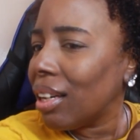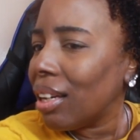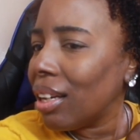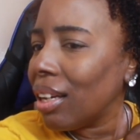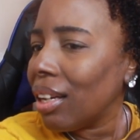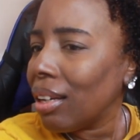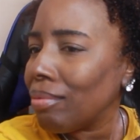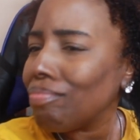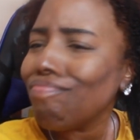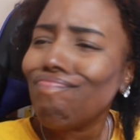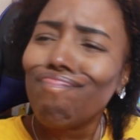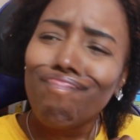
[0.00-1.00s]

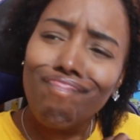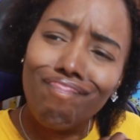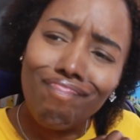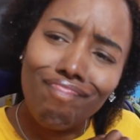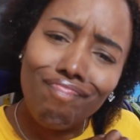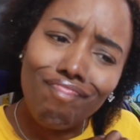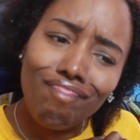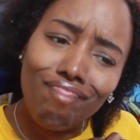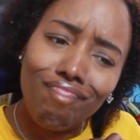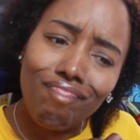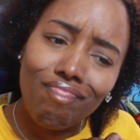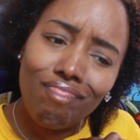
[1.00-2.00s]

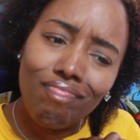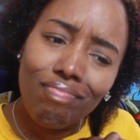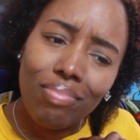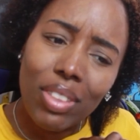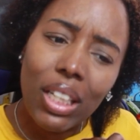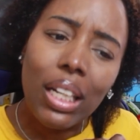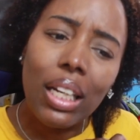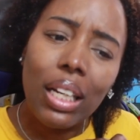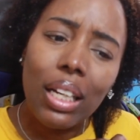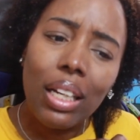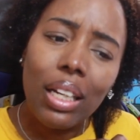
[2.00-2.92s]
Nobody speaks.